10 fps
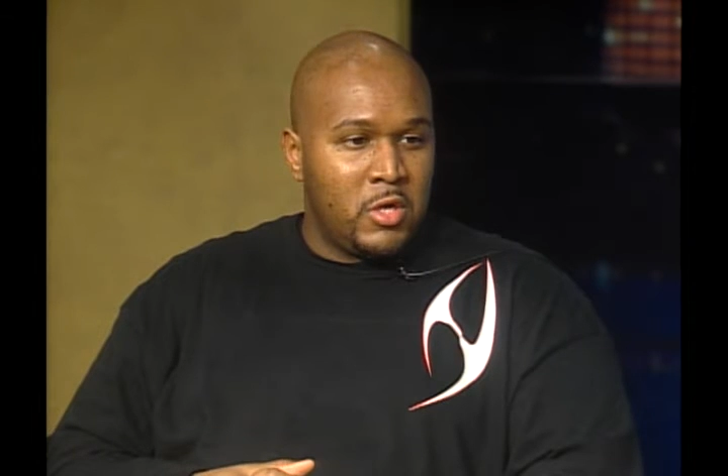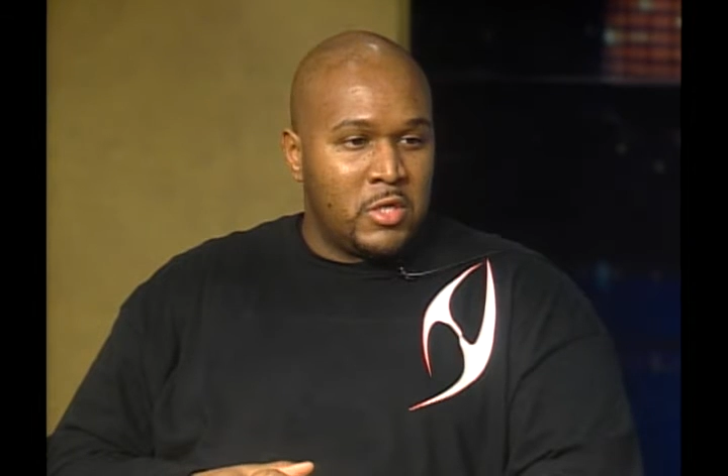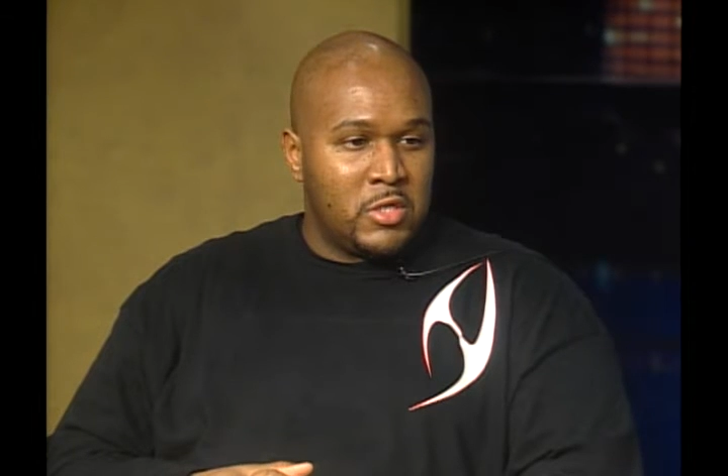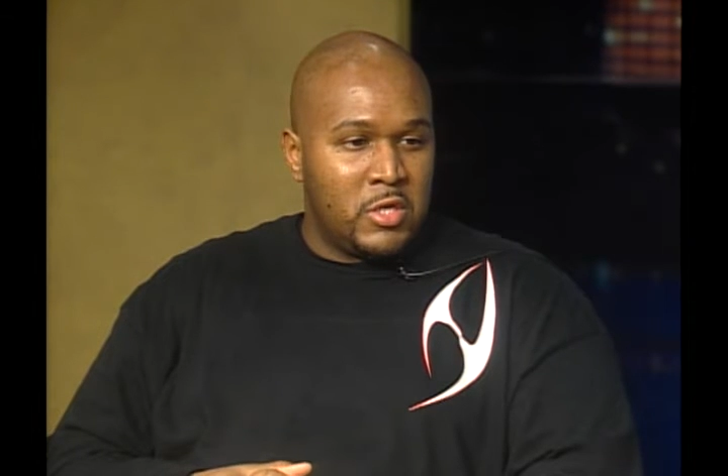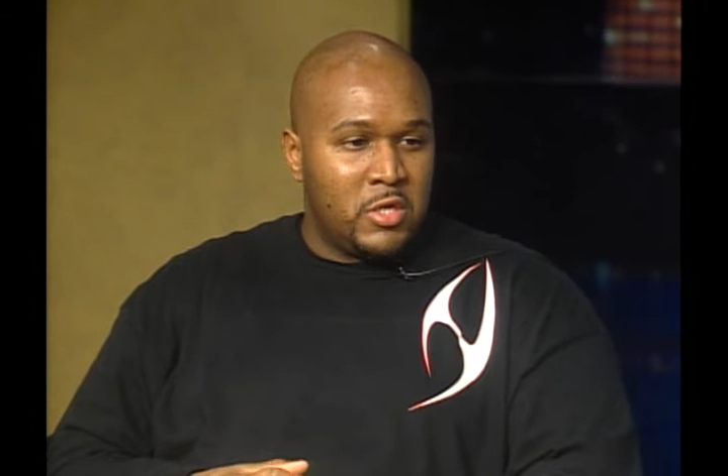
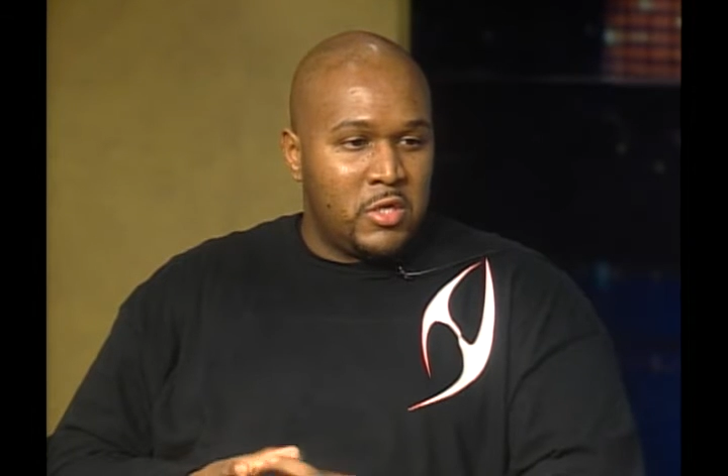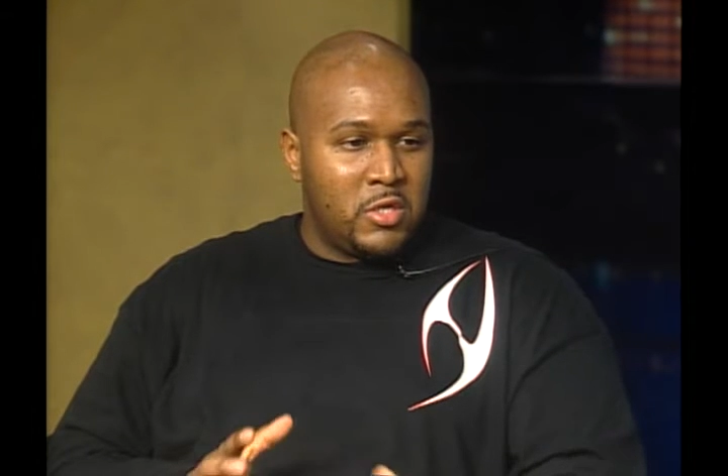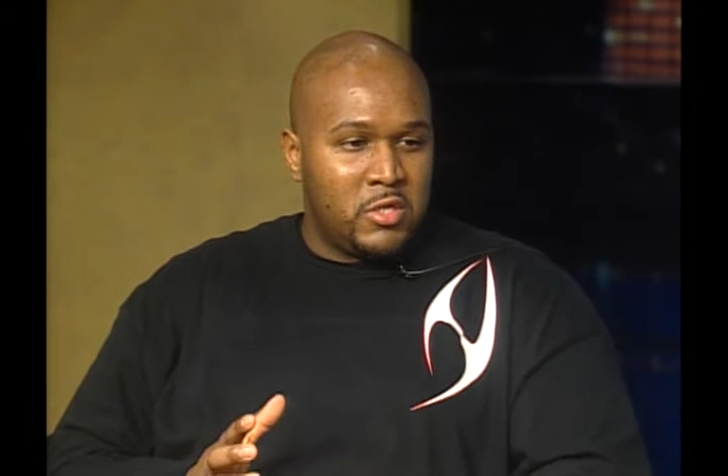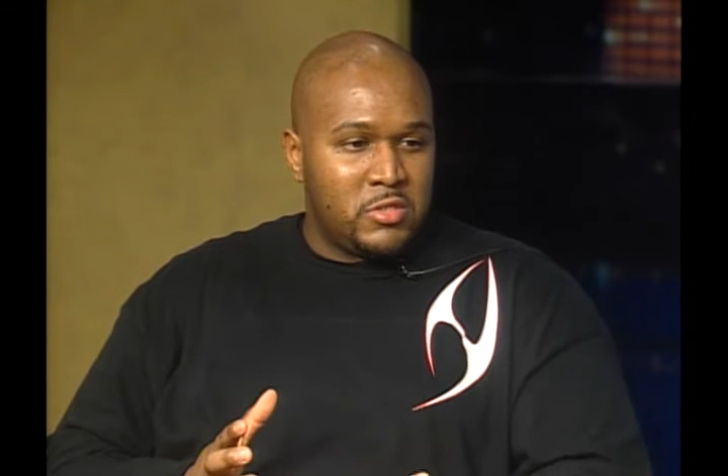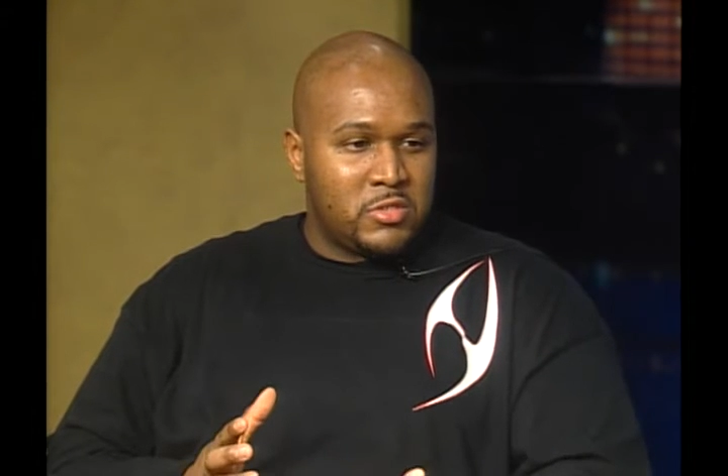it
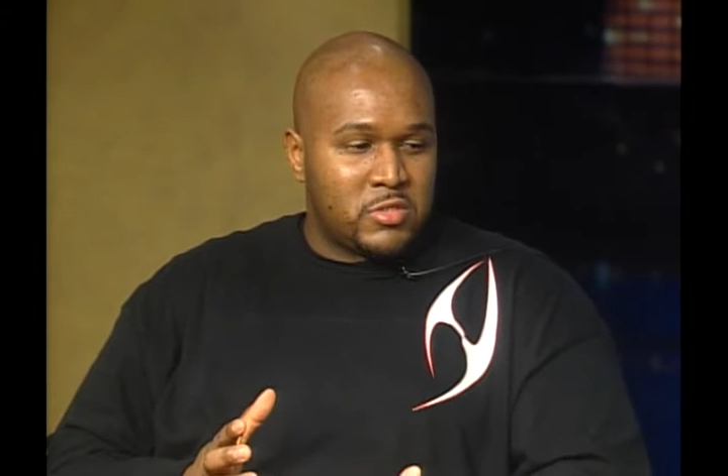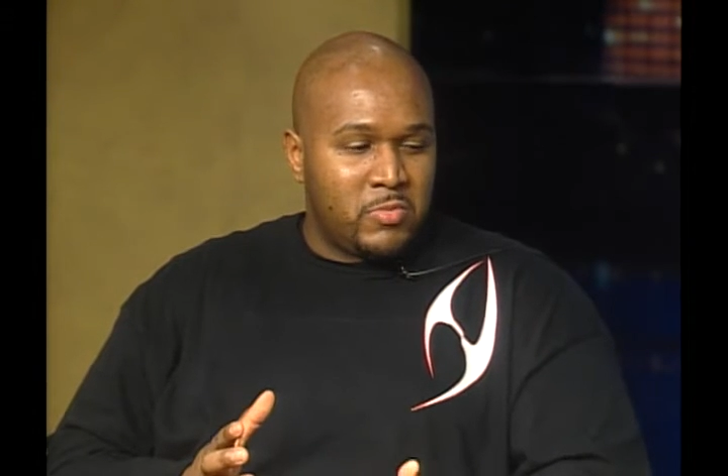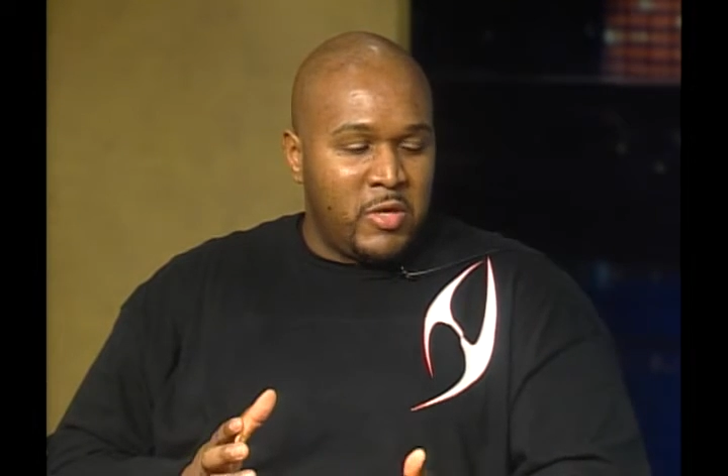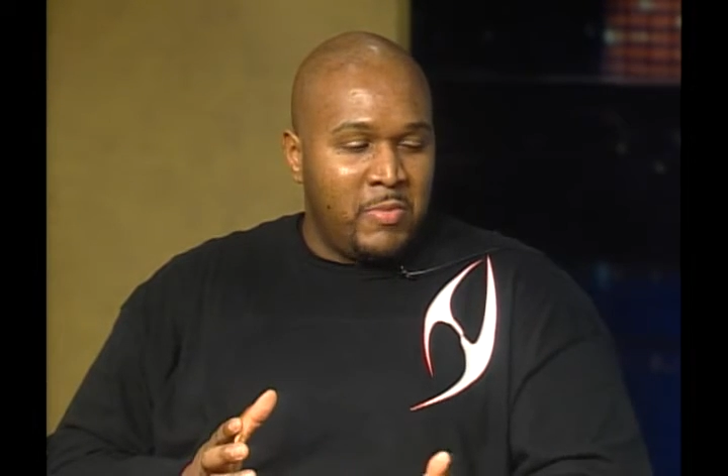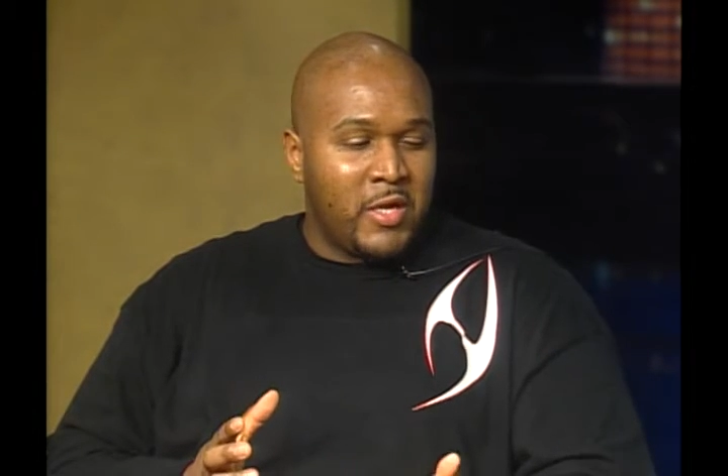
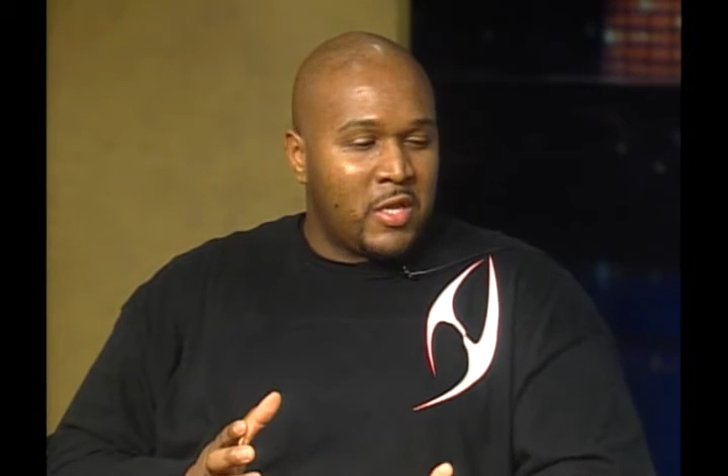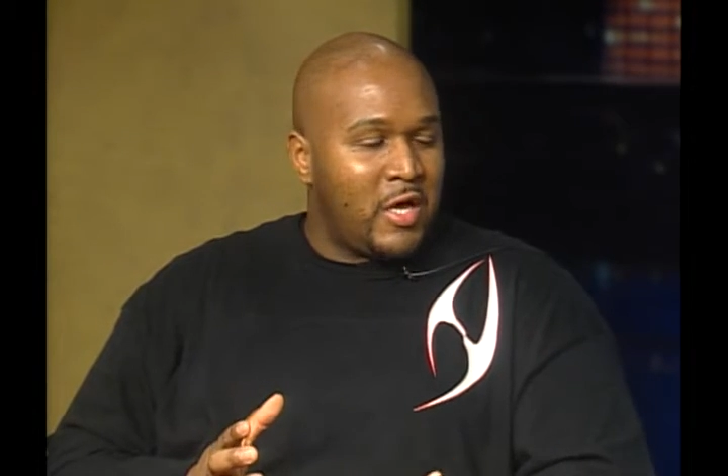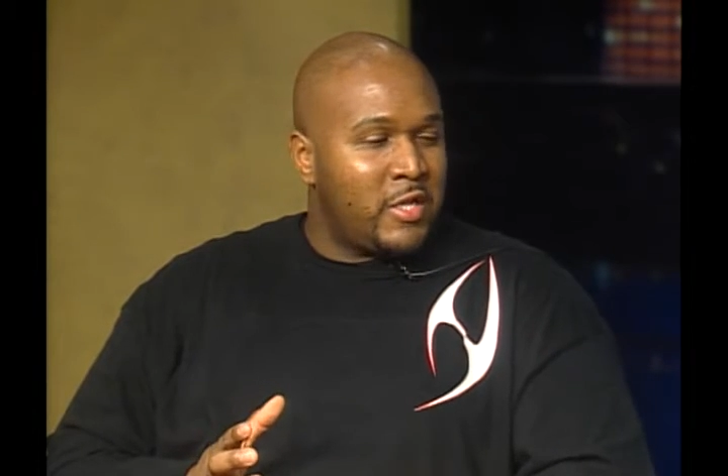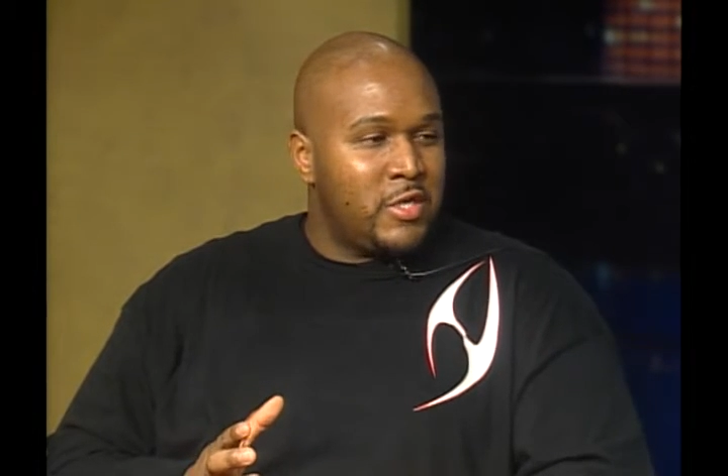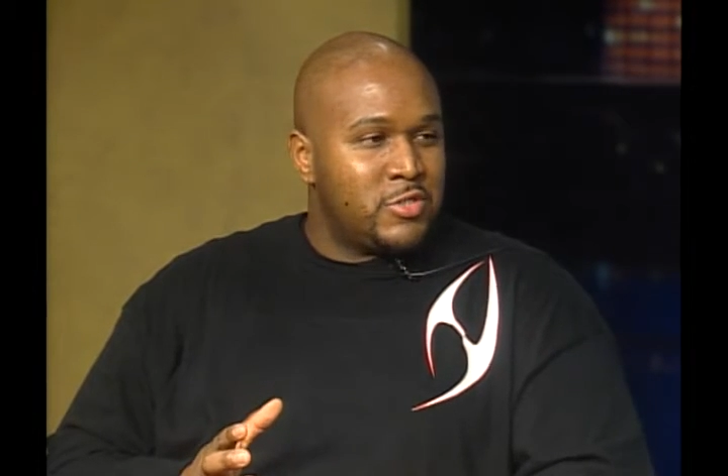made it a
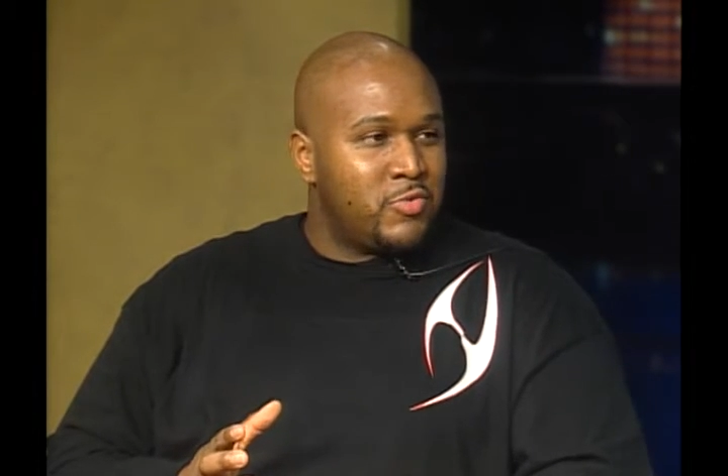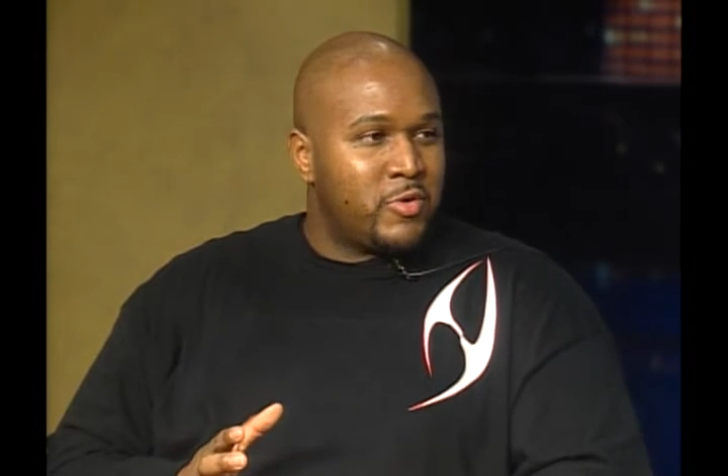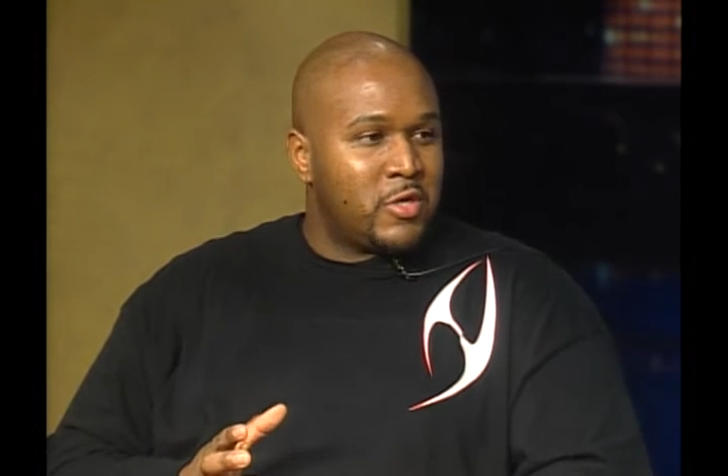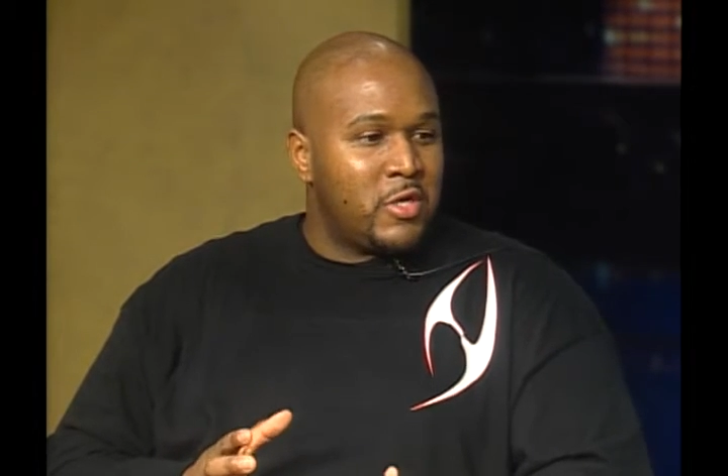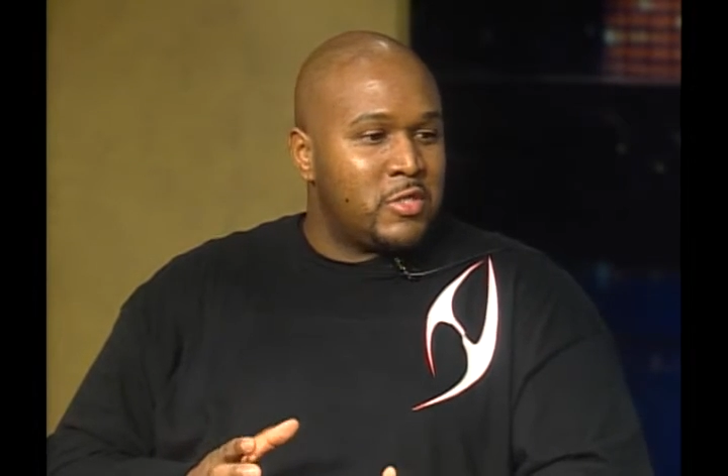lot easier
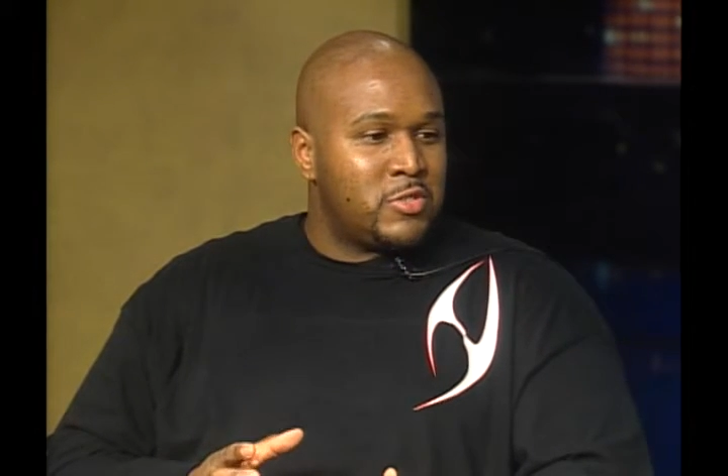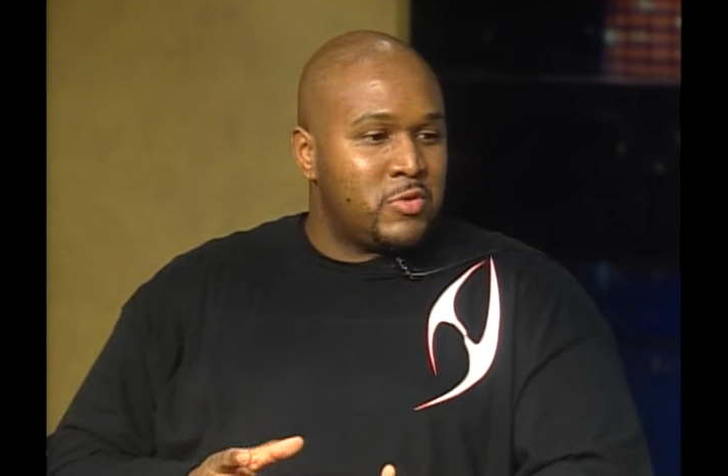because